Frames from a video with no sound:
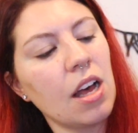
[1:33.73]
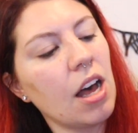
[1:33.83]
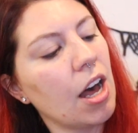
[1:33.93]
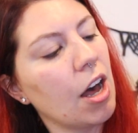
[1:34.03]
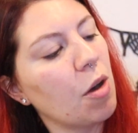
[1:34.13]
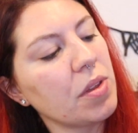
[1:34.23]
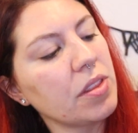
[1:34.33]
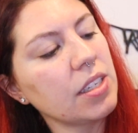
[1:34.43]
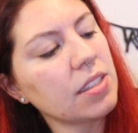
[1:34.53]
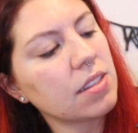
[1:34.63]

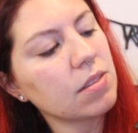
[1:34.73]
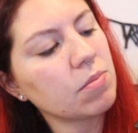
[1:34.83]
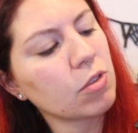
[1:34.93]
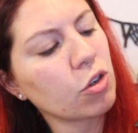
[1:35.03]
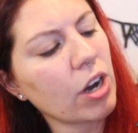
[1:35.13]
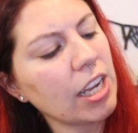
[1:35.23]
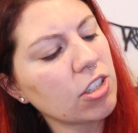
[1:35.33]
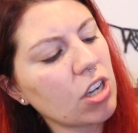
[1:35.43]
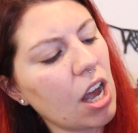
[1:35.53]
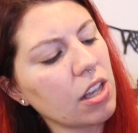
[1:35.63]
this
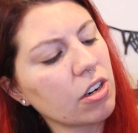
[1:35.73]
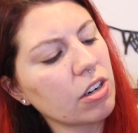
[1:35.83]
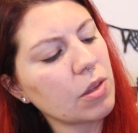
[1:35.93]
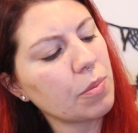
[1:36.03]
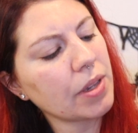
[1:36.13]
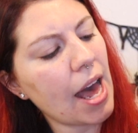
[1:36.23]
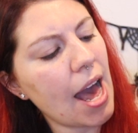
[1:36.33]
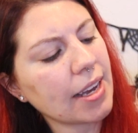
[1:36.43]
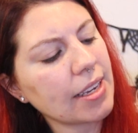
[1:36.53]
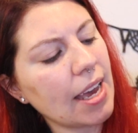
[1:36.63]
grayish color, the
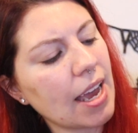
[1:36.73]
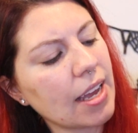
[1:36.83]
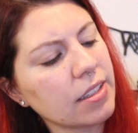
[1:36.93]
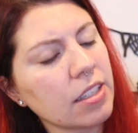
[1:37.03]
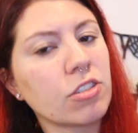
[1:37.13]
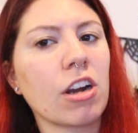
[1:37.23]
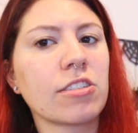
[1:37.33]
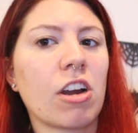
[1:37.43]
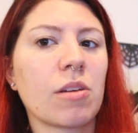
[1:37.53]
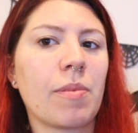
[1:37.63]
black, and the
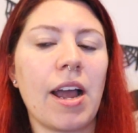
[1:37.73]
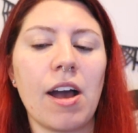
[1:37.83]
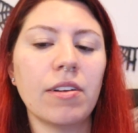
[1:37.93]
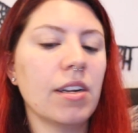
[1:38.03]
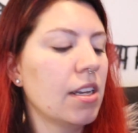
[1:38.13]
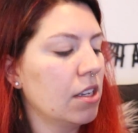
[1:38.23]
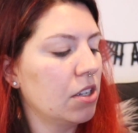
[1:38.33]
dark brown.